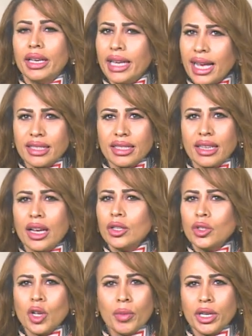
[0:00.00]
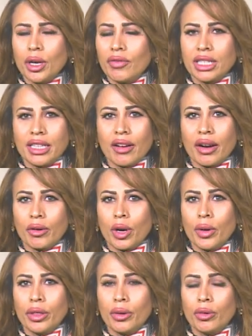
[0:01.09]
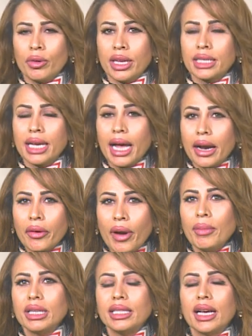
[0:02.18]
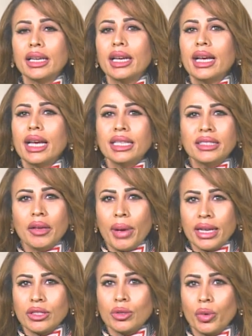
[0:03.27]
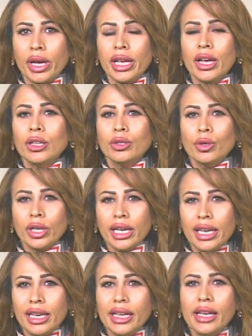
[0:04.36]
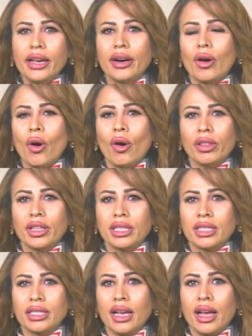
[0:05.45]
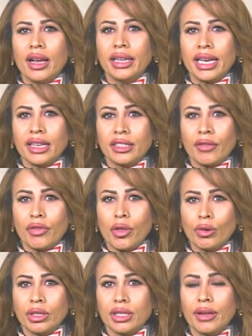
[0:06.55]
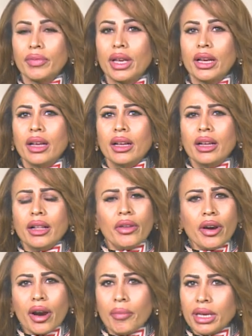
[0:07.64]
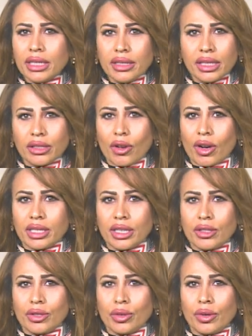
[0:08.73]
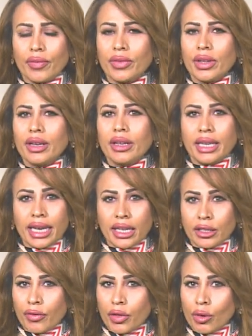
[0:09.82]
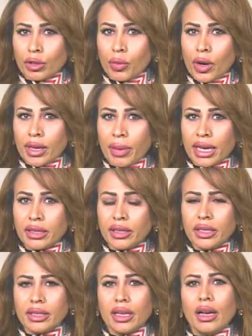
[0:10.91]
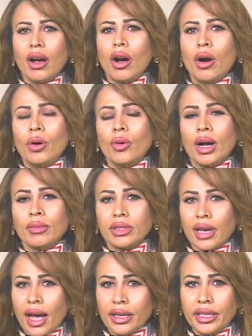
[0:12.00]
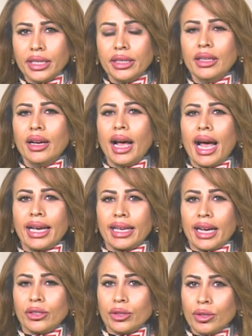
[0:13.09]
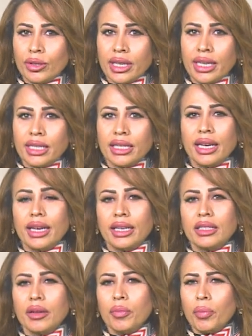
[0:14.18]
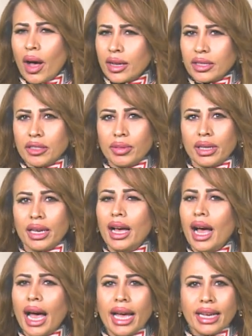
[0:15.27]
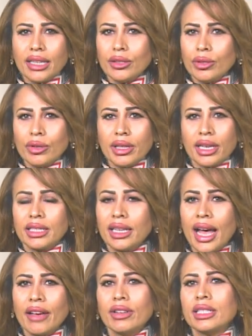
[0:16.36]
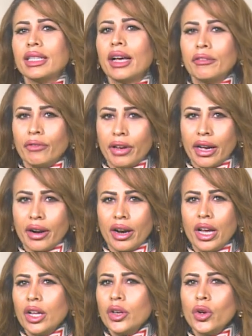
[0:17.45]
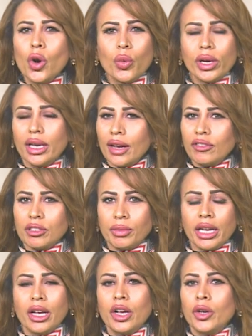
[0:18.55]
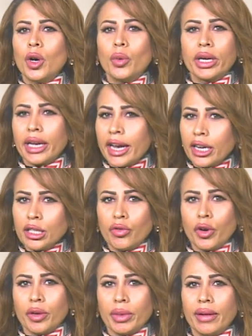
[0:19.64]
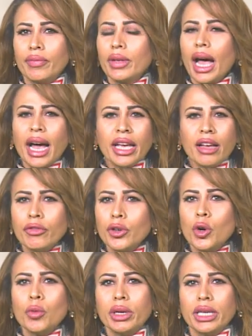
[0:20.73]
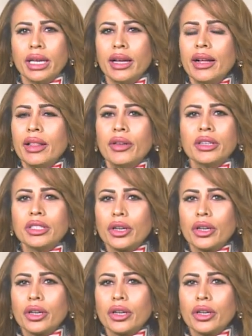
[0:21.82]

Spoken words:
Yes, so many of us are going through this. Ramadan is the best way to clear all these negative thoughts. There are mental toxins too. Negative thought patterns. Oh, I'm tired. I can't do this. It's impossible. I can't do this. Life is unfair. No one loves me. No one cares for me. I have no money. There is